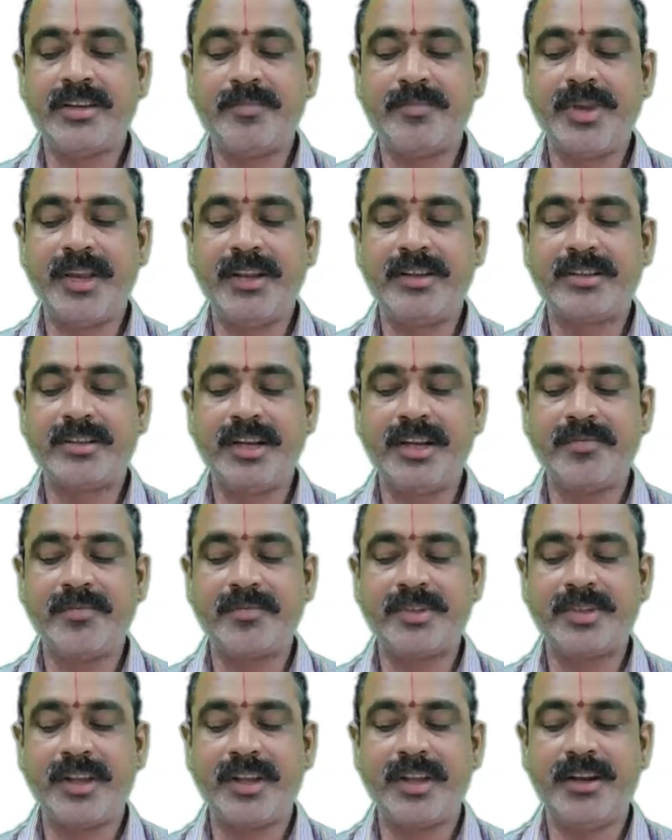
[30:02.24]
of pay-in
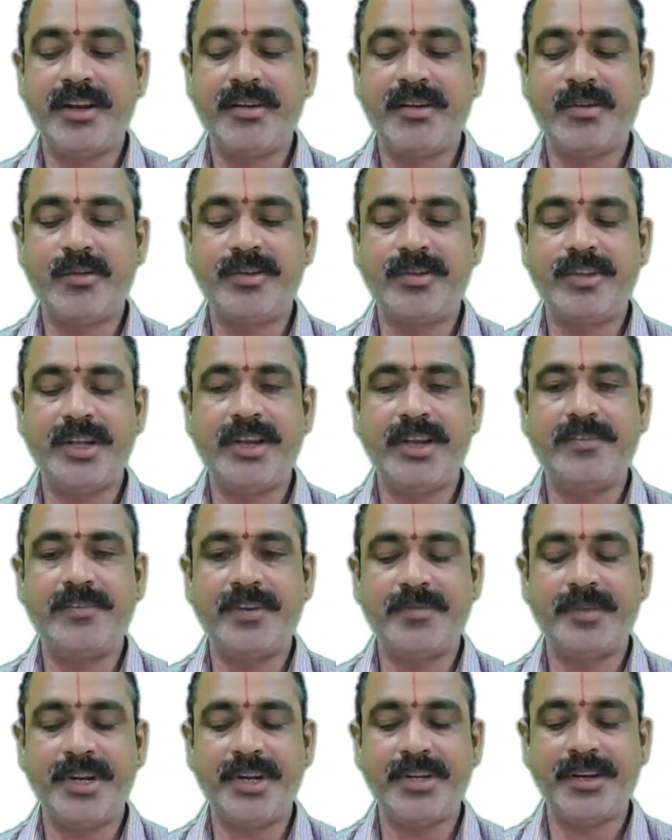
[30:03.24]
slips include the
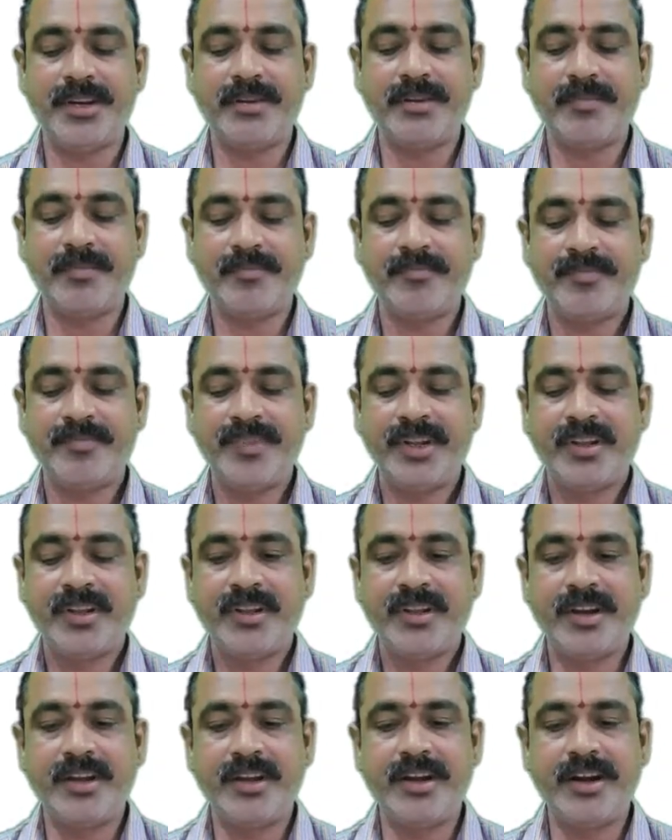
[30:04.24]
information
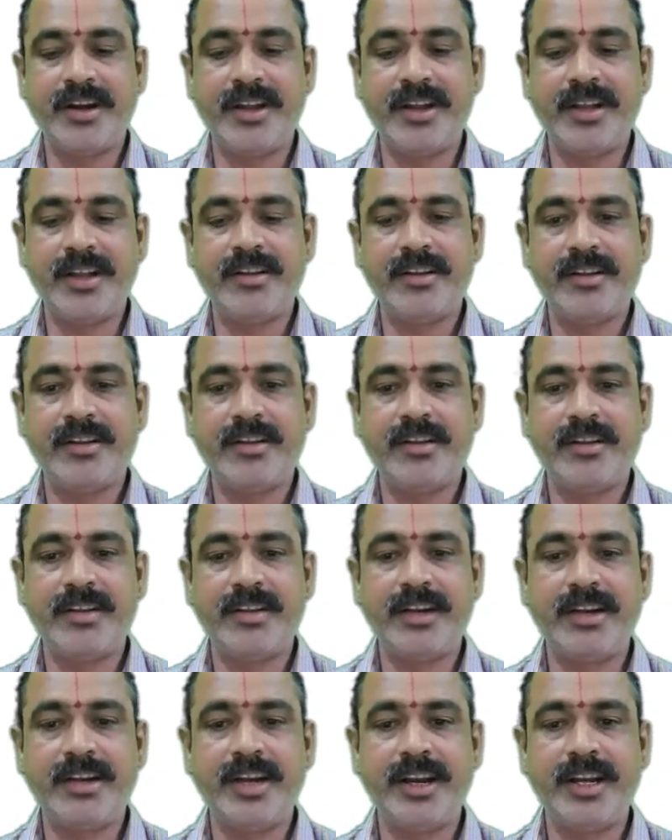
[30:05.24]
regarding
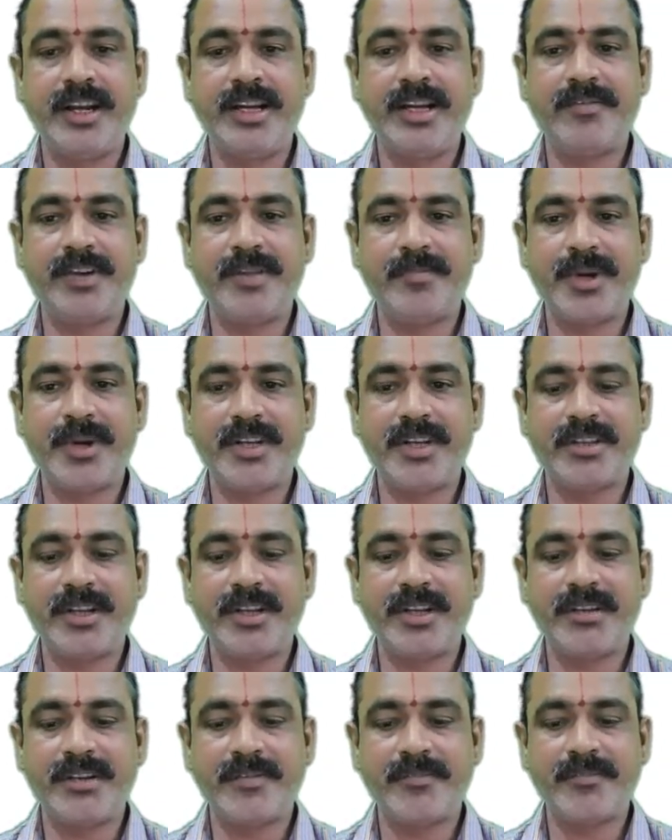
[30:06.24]
the date of
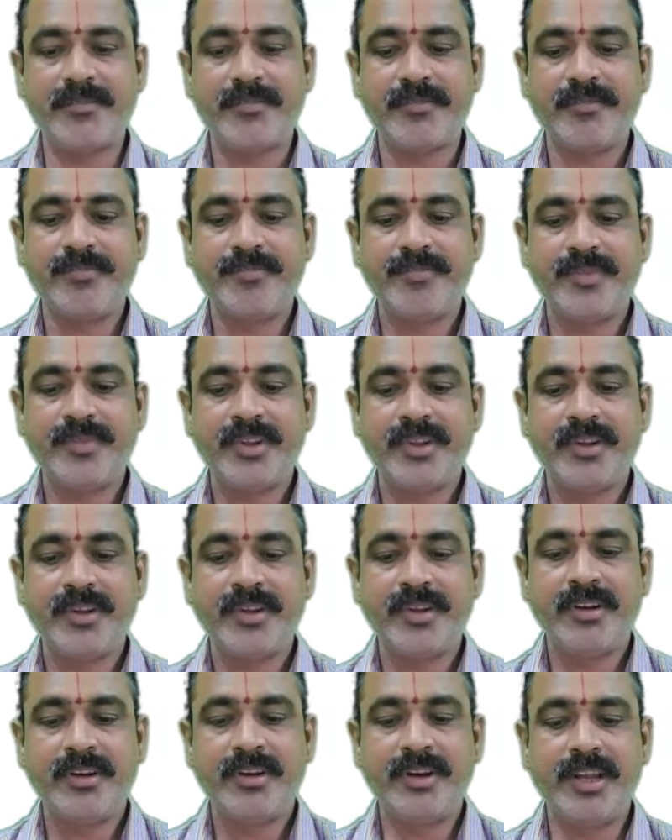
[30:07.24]
deposit,
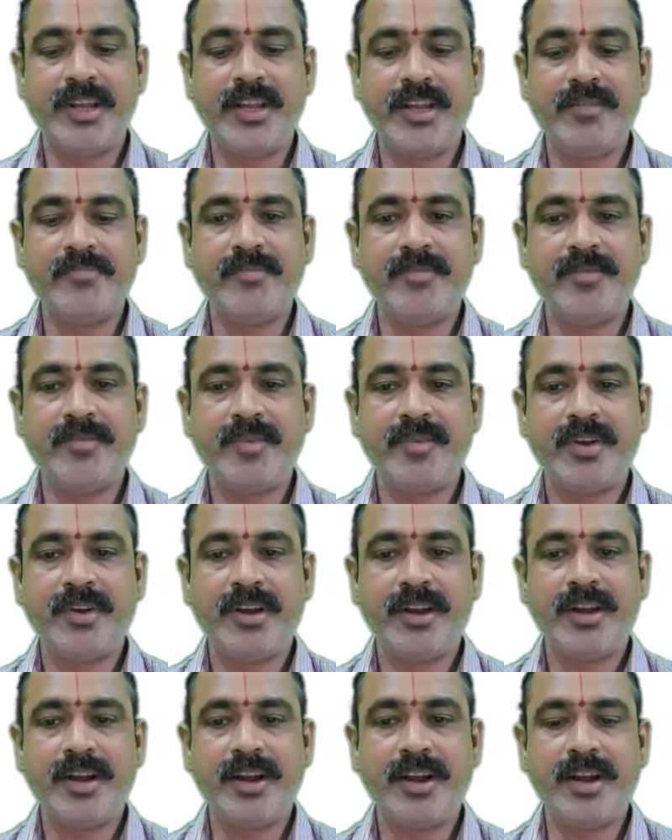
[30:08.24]

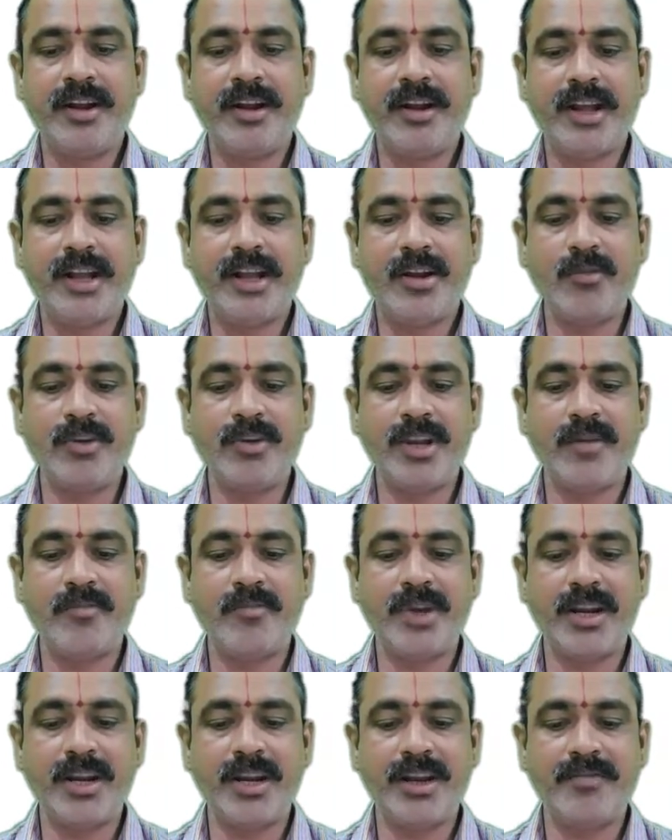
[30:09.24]
name and account
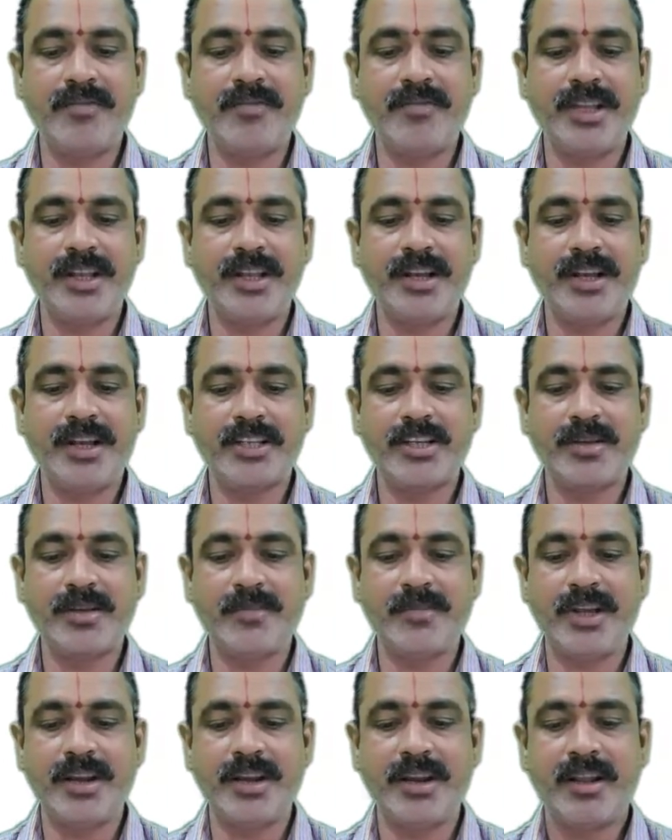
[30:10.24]
number of the
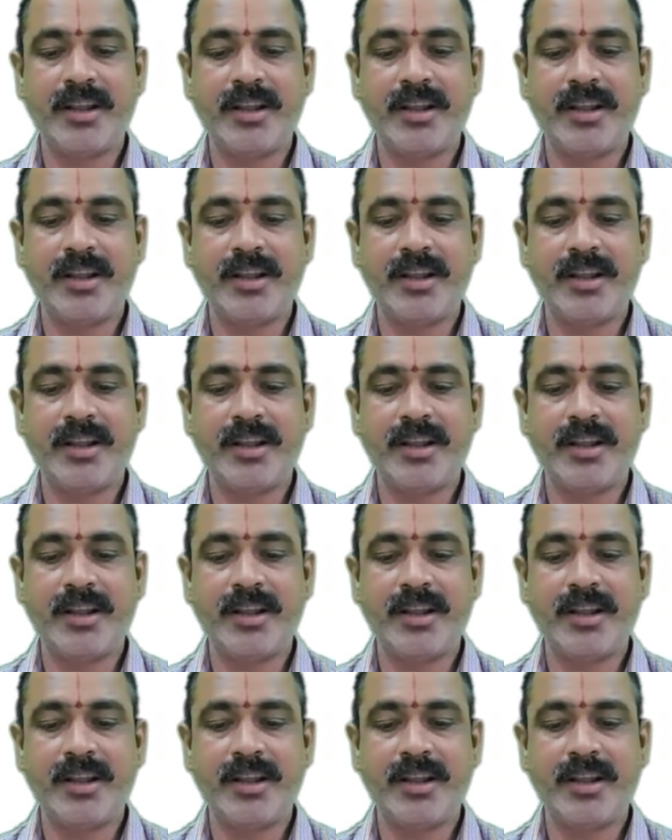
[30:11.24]
customer,